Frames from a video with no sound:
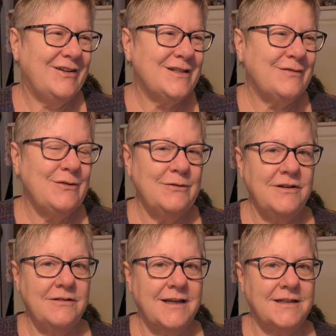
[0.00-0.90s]
Those of you who
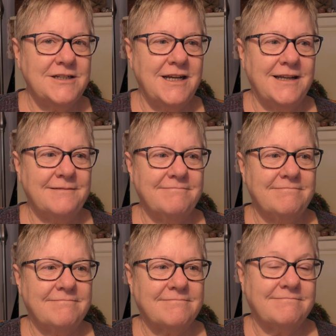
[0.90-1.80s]
know that chant,
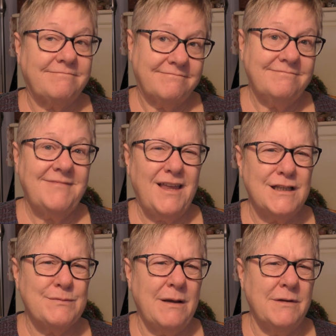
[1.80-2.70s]

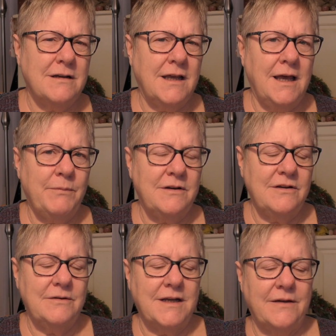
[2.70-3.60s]
it's probably going to happen to
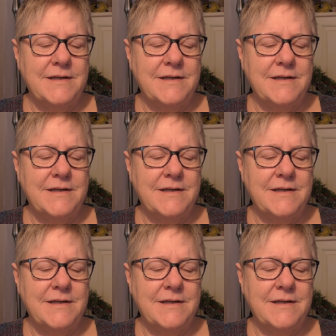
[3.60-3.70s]
you now,